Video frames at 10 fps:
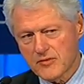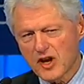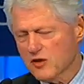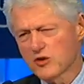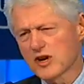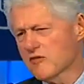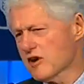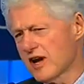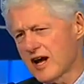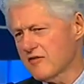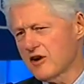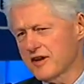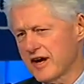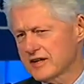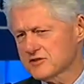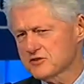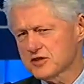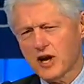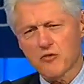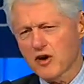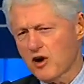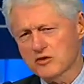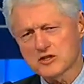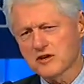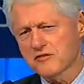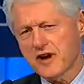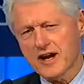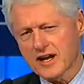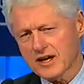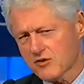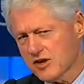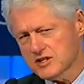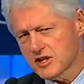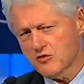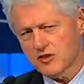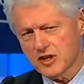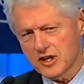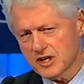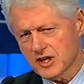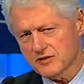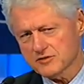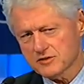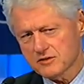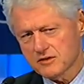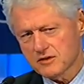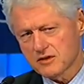No, we're never going to have all the answers, and we're always going to fight like crazy over the details.